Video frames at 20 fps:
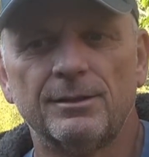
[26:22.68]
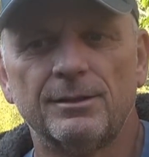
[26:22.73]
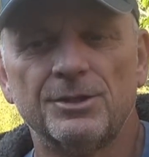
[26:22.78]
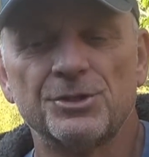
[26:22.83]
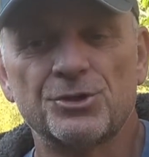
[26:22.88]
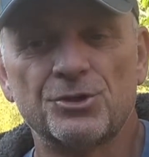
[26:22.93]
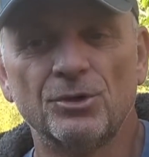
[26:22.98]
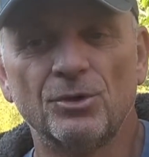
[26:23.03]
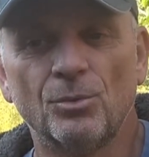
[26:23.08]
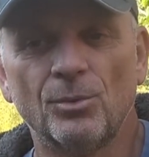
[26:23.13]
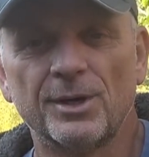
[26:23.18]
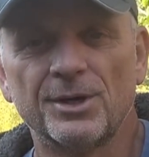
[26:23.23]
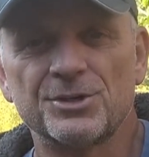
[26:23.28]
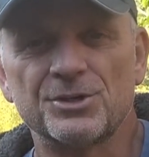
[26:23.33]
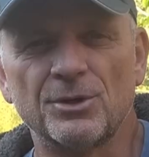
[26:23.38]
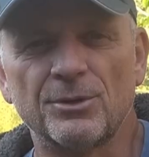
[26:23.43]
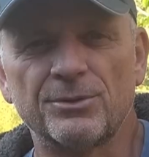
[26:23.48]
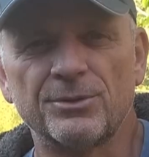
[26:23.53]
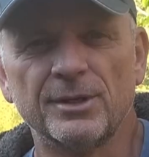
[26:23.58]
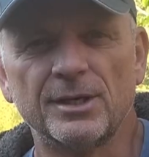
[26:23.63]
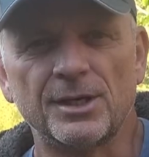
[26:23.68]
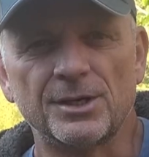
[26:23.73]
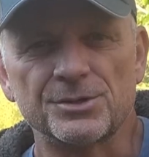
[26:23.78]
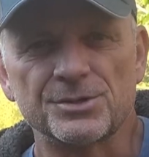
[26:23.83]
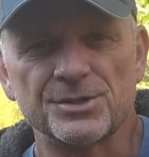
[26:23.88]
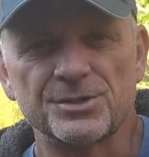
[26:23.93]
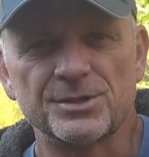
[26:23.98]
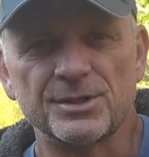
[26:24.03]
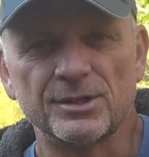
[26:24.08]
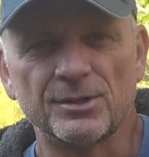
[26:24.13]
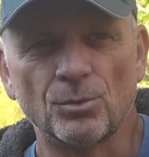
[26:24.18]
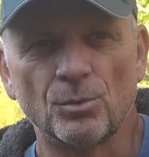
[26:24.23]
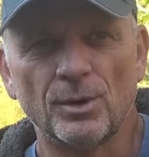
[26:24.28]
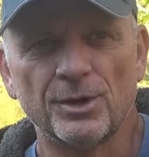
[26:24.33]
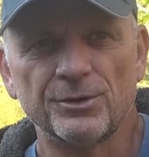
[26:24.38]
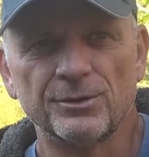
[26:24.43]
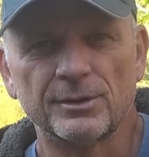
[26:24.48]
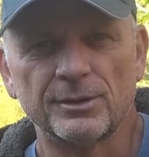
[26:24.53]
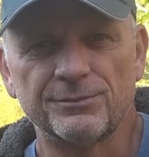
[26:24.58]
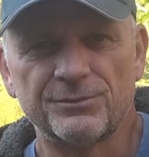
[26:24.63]
It's doing one of two things. It's either
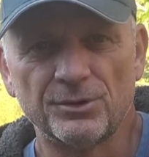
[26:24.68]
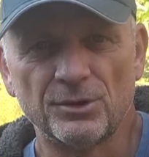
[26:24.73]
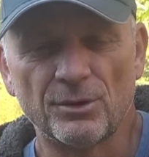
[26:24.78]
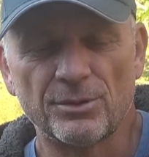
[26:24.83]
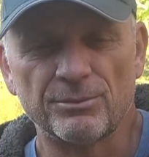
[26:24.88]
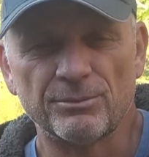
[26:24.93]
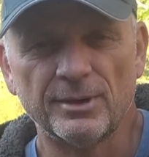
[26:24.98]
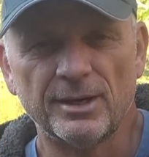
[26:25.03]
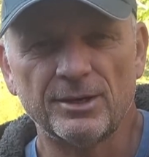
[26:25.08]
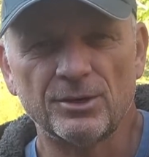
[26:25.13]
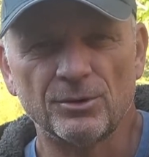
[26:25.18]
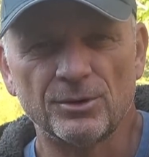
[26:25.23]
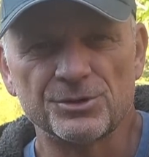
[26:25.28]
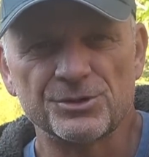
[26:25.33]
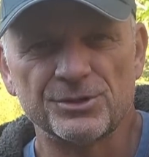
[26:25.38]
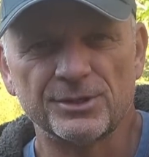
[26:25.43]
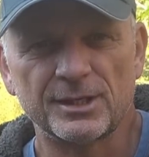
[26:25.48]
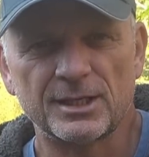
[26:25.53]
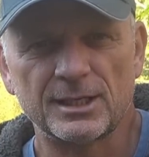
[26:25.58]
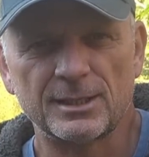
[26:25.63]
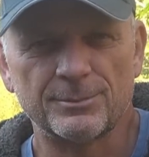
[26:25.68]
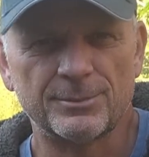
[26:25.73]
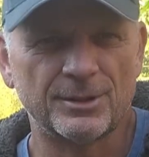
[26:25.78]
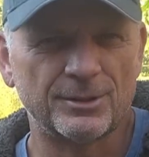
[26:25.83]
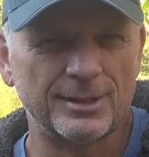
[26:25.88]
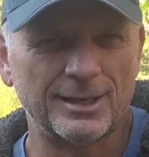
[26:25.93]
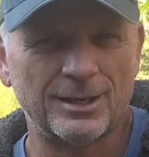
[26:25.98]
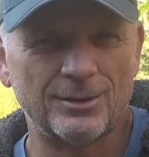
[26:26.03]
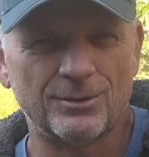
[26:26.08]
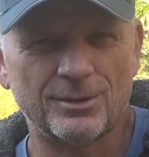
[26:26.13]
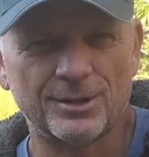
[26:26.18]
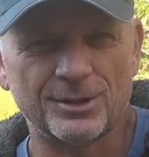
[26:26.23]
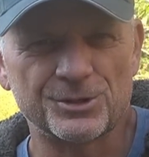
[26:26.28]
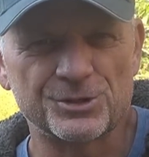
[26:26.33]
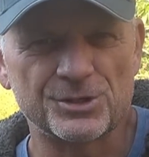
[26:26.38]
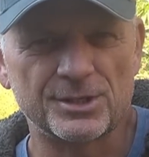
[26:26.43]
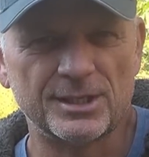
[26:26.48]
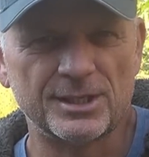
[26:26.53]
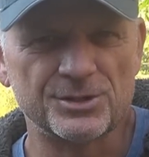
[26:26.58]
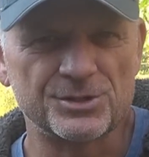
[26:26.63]
wondering if you're a threat or it's thinking about how hard
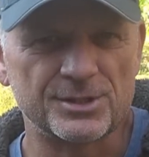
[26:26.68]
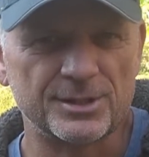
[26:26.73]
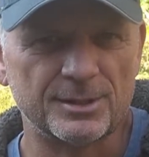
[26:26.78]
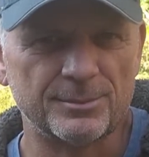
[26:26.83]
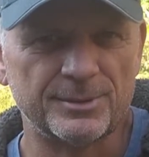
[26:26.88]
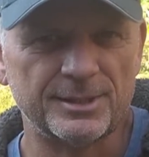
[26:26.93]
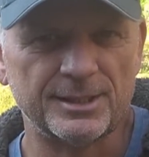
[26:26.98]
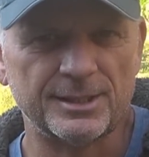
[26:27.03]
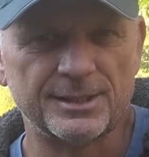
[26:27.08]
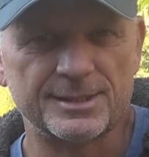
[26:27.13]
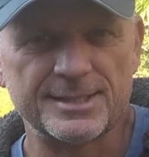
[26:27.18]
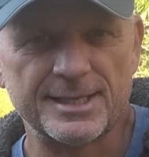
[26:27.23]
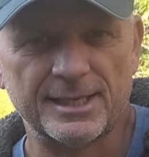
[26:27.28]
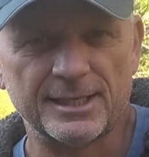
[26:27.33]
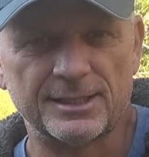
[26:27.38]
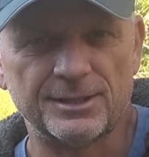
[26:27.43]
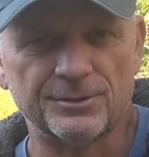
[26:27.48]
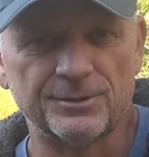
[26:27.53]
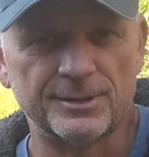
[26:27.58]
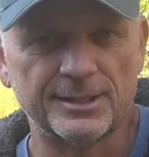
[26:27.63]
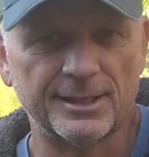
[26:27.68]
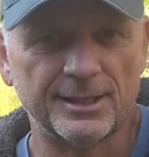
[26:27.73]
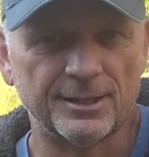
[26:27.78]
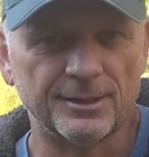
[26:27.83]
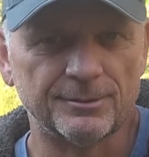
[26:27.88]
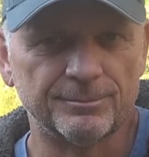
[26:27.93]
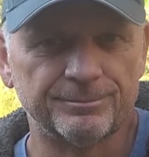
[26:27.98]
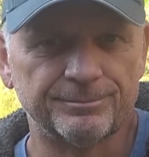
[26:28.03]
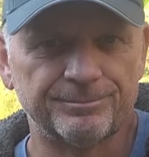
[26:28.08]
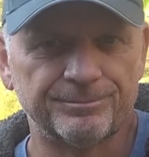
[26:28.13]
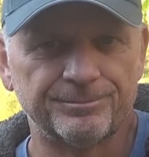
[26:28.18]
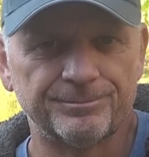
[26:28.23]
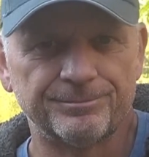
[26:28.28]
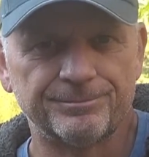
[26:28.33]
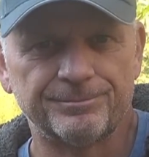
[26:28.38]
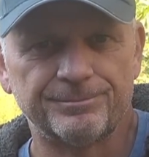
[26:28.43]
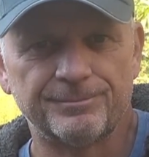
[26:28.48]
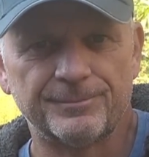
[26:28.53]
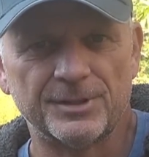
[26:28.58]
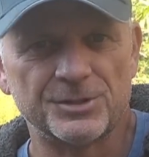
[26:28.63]
it is going to be to take you down.
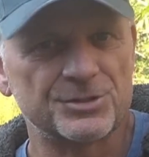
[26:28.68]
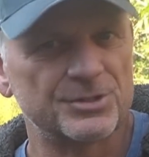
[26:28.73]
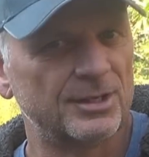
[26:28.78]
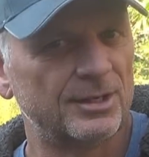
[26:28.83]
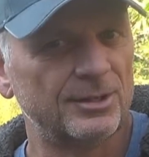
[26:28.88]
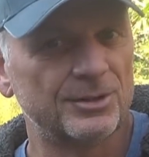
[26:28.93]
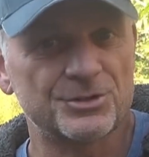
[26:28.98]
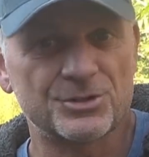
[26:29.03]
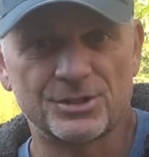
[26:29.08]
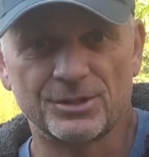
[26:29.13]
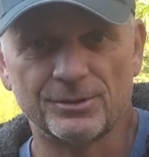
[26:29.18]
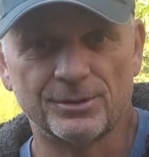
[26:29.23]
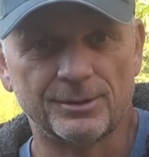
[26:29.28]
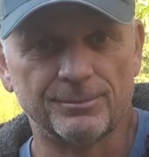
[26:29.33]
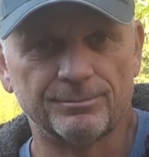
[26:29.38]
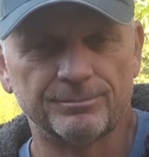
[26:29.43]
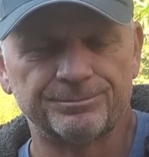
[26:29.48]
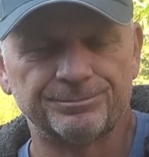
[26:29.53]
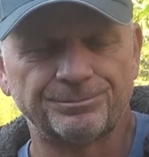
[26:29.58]
That's all it's doing.